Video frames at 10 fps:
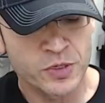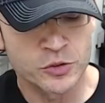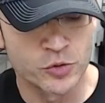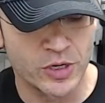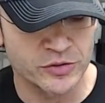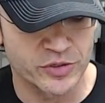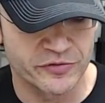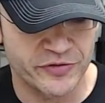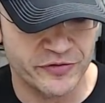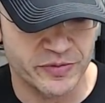
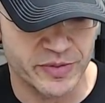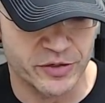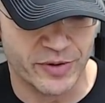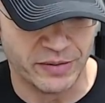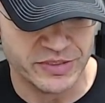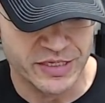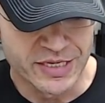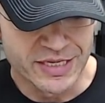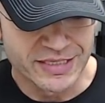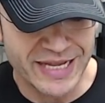250 milligrams.
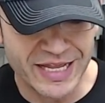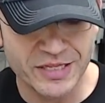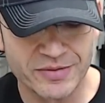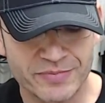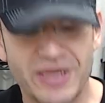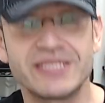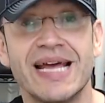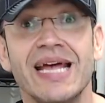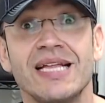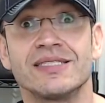Then, but
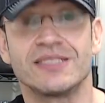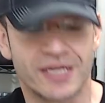then,